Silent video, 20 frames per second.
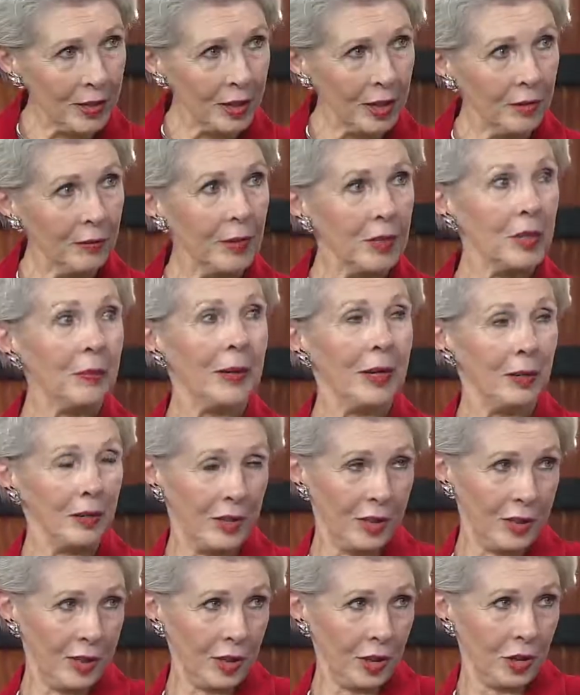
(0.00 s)
son was about
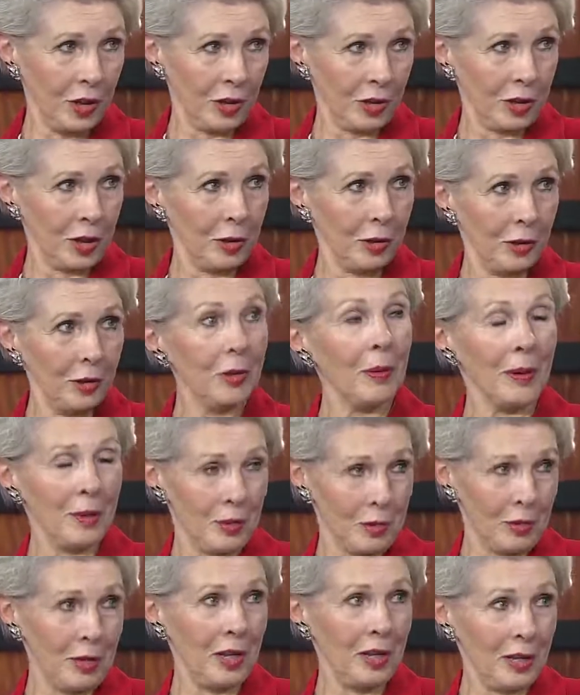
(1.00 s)
six years old,
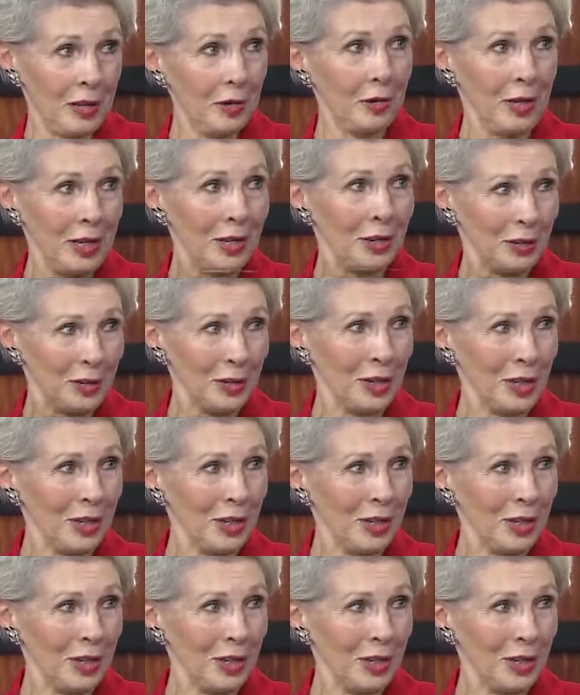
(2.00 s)
about thirty, thirty years